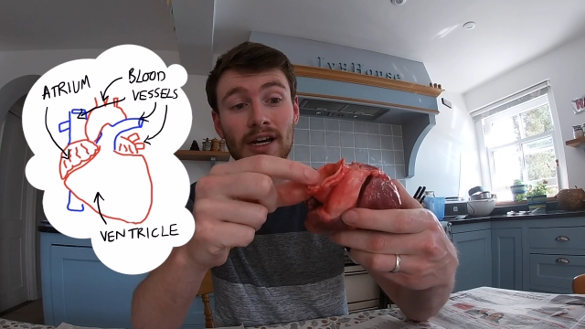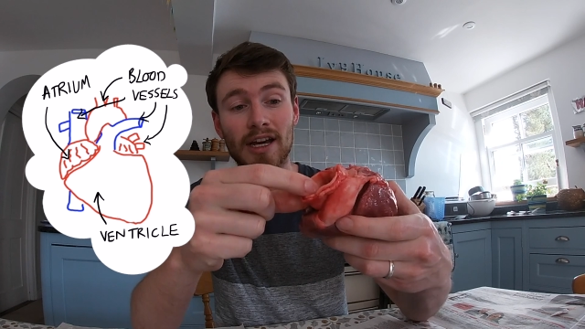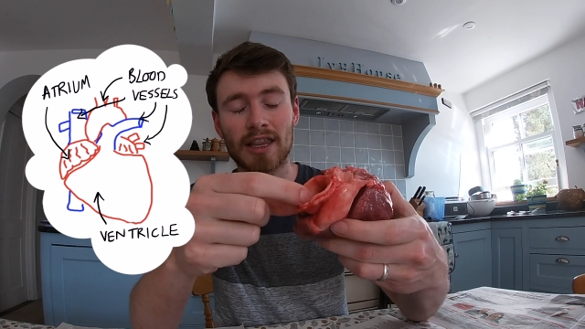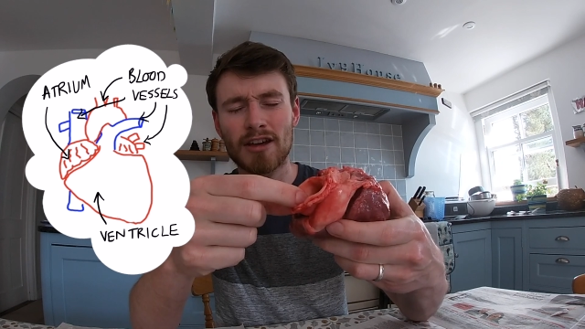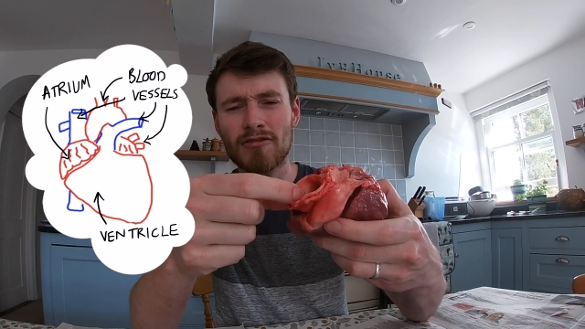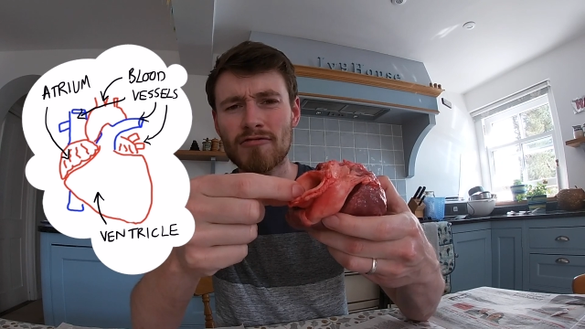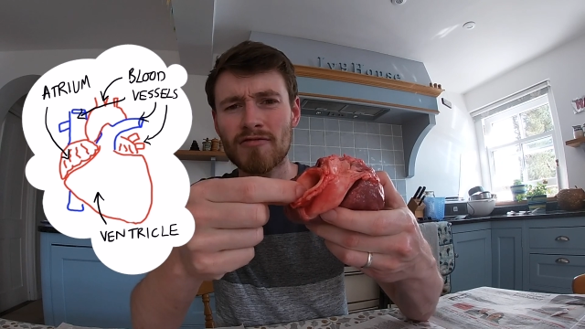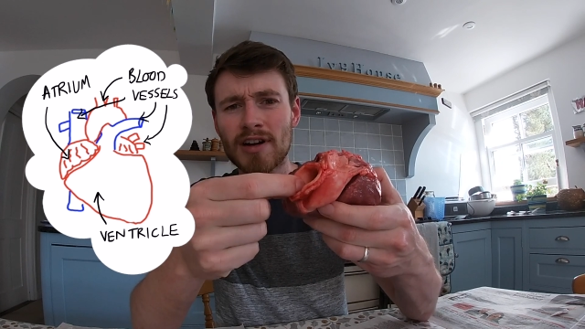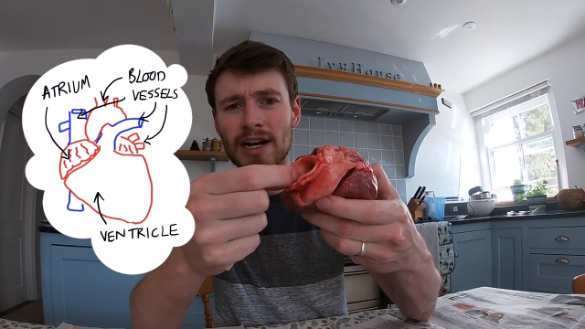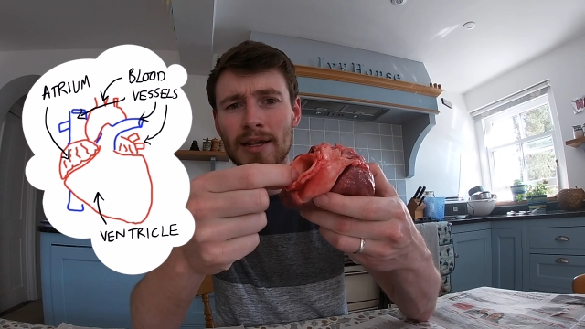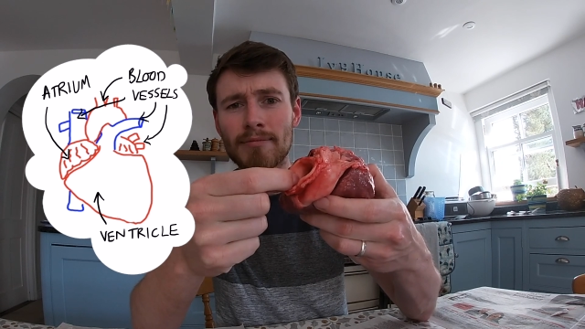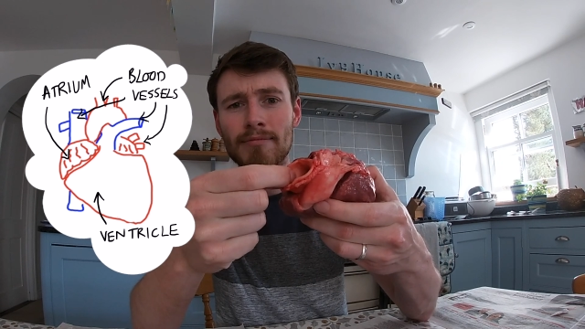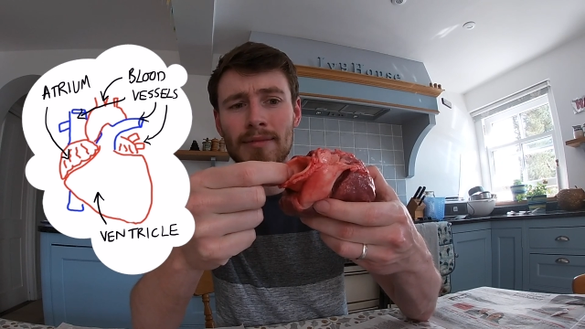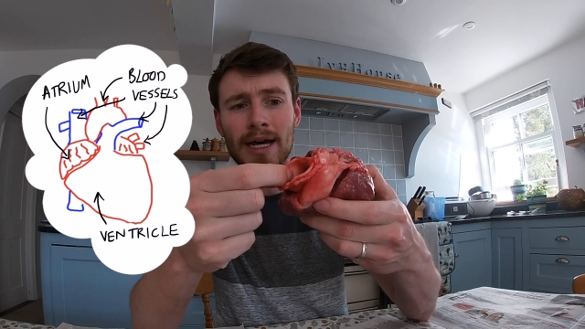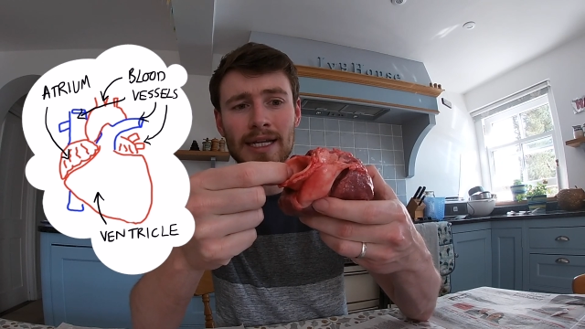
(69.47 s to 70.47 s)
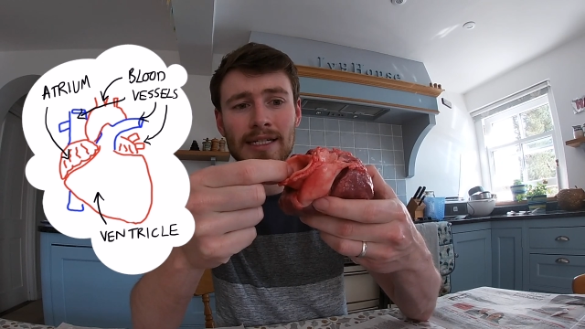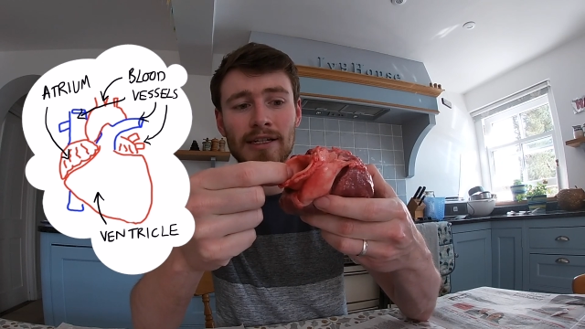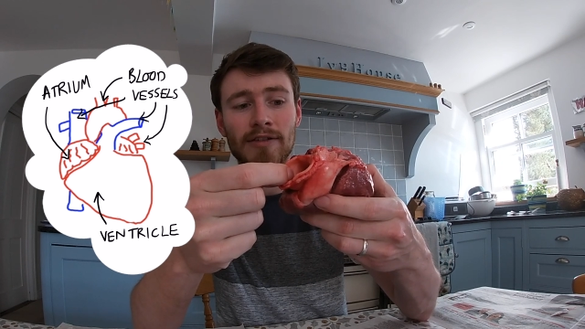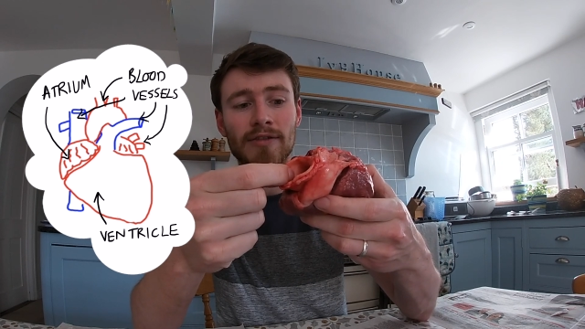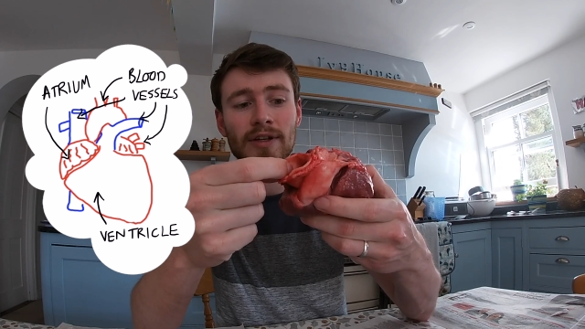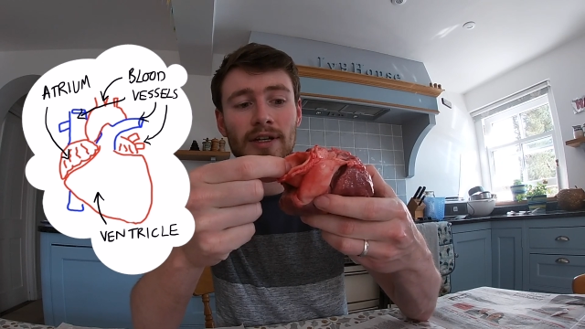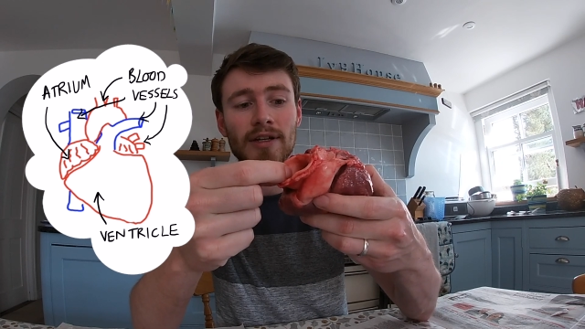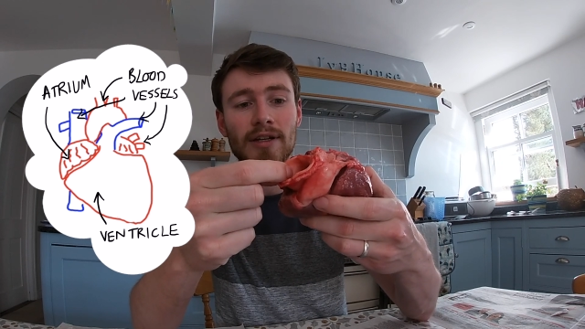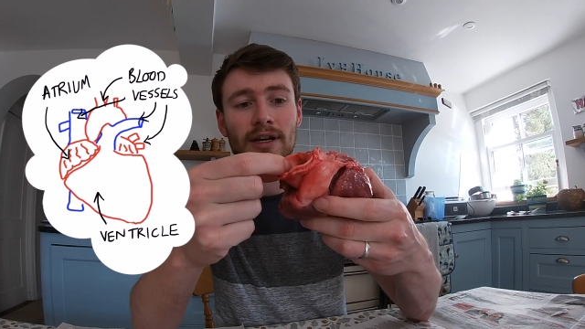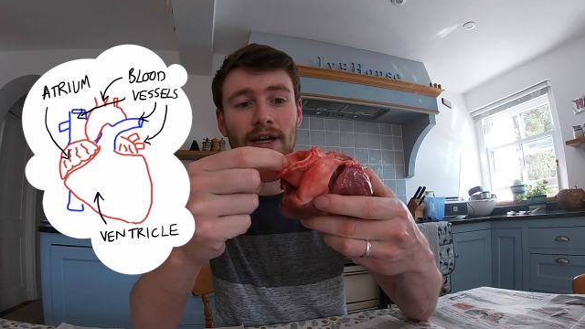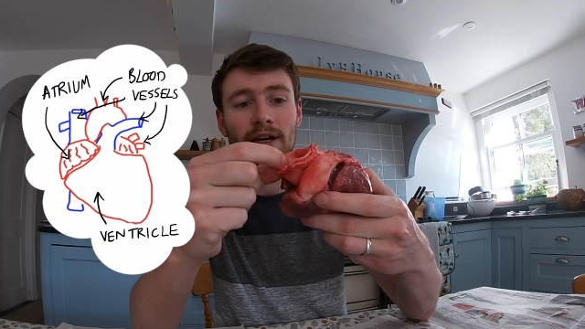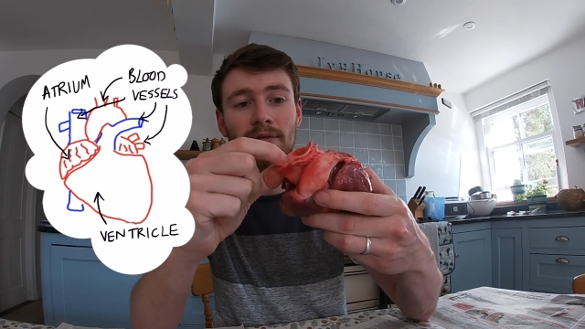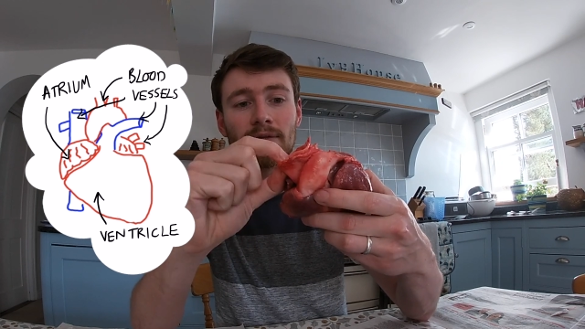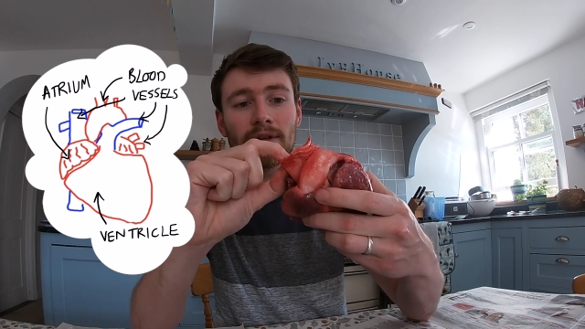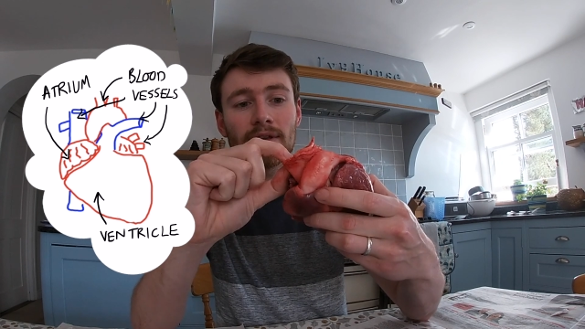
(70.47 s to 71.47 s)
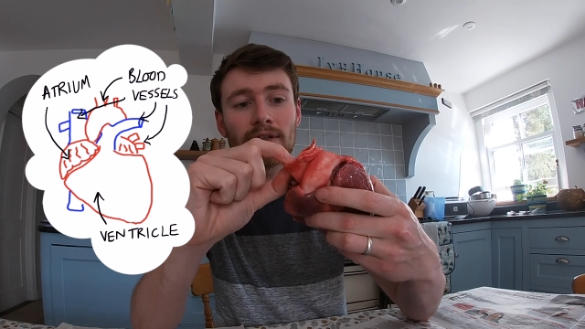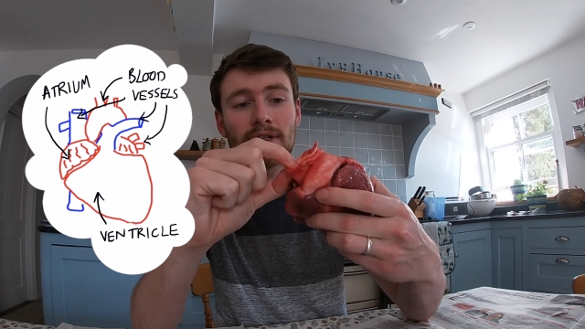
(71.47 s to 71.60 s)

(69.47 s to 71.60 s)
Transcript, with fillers: and they're really massive um,